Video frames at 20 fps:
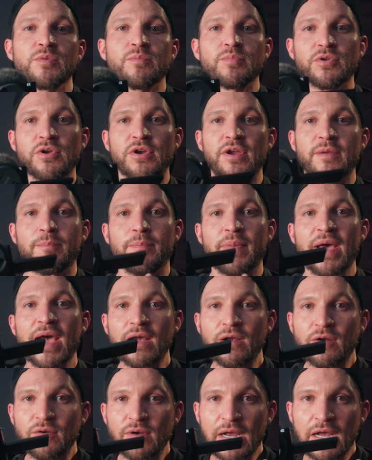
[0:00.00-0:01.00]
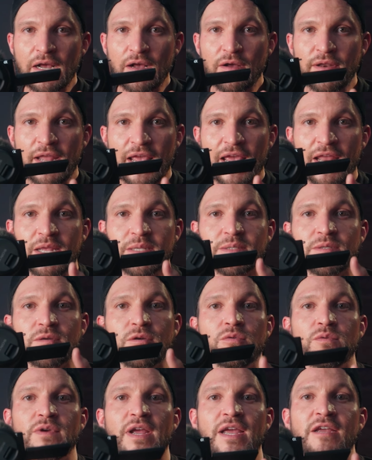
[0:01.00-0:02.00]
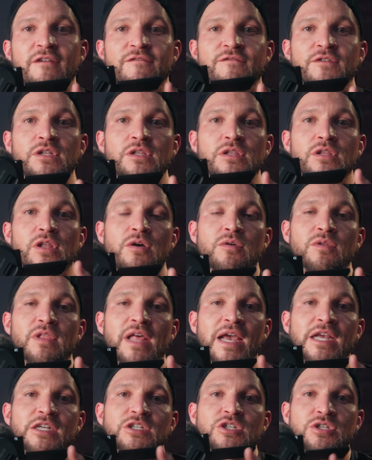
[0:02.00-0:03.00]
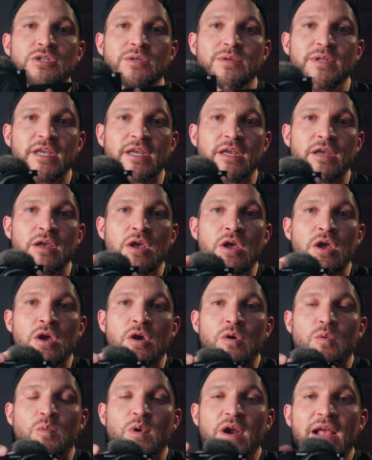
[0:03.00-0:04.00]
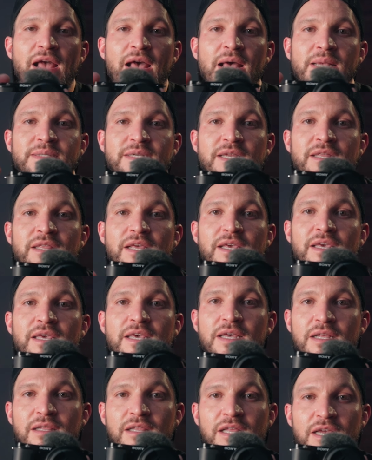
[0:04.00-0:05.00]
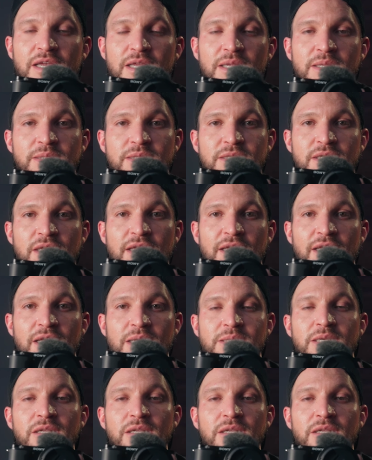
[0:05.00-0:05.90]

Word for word: blurry background and it's great for low light shooting. Whereas in the kit lens, it gets a